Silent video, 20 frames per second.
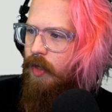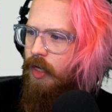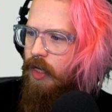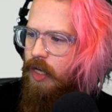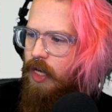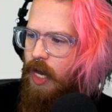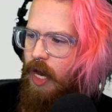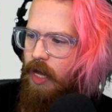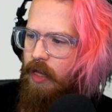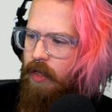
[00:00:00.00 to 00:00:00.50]

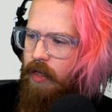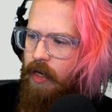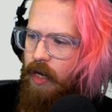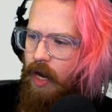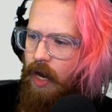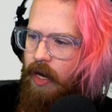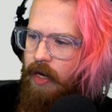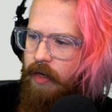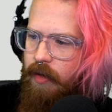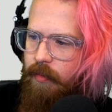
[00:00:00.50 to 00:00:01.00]
Yeah, like
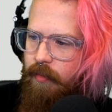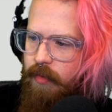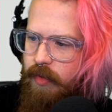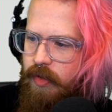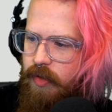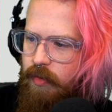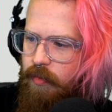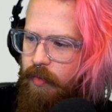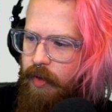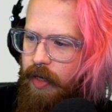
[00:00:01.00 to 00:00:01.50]

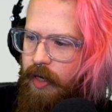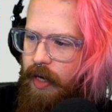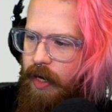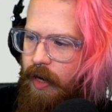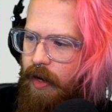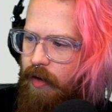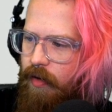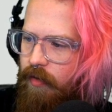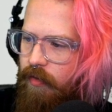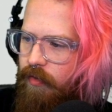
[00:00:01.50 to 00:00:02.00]
items you might
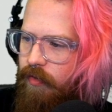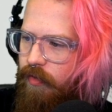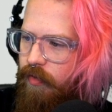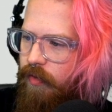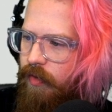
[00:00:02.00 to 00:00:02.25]
have.